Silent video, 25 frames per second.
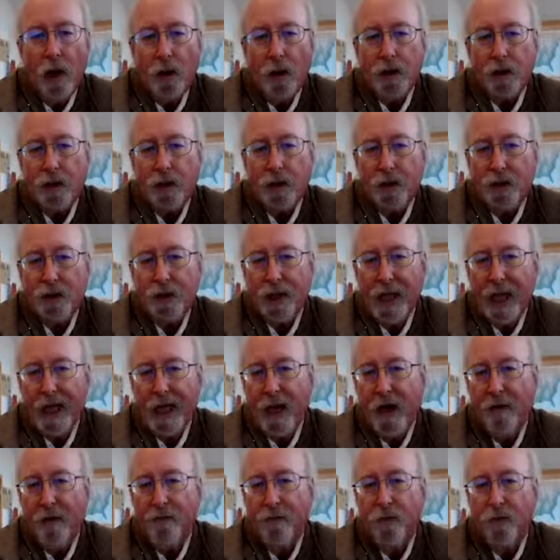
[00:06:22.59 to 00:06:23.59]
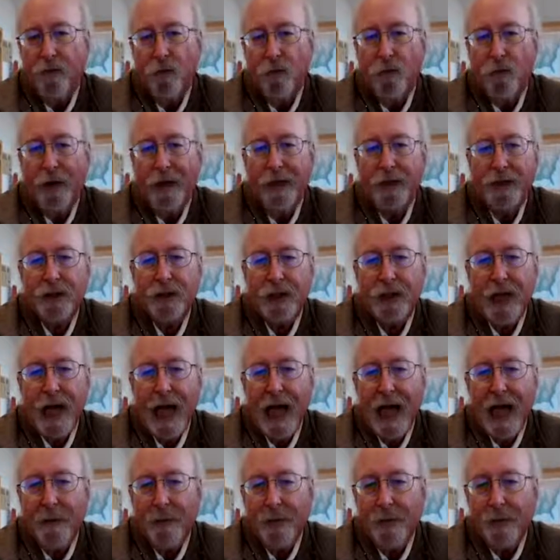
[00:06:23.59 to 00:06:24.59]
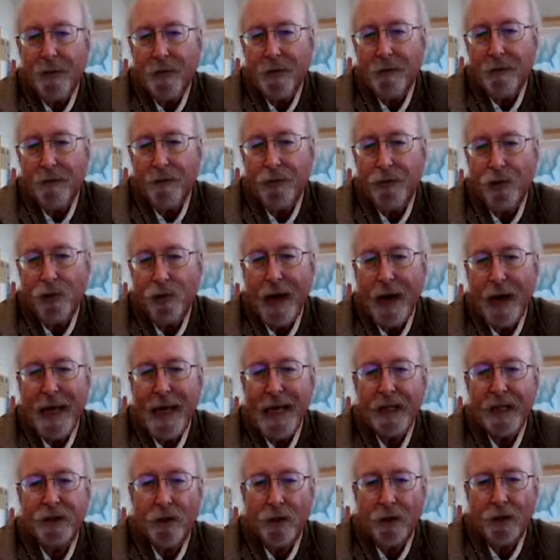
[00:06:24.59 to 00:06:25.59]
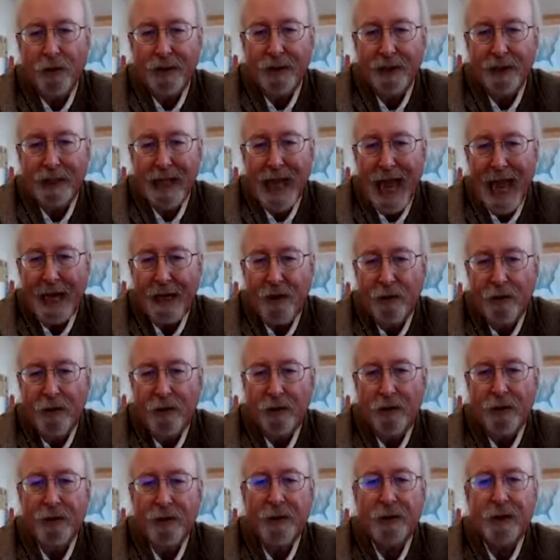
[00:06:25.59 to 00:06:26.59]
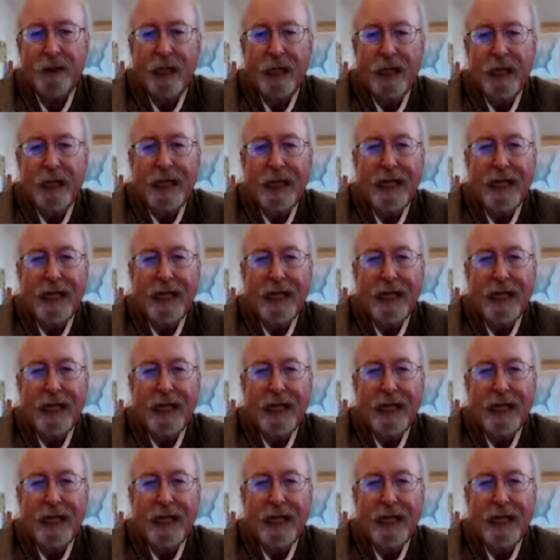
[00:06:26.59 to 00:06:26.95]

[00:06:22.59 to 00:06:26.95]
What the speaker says: set of ridgetop breaks or sackungs